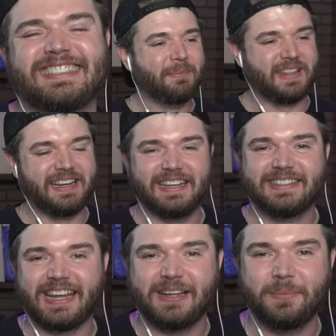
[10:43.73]
But they didn't
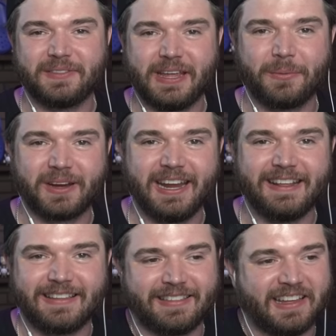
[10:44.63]
tell them what they were getting.
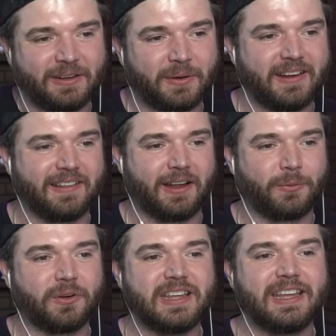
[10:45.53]
They thought they were getting like
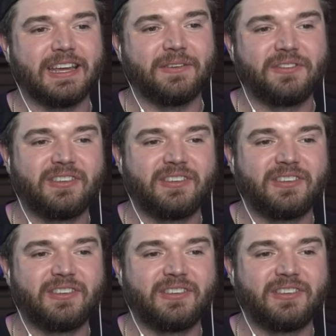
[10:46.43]
rookie gifts.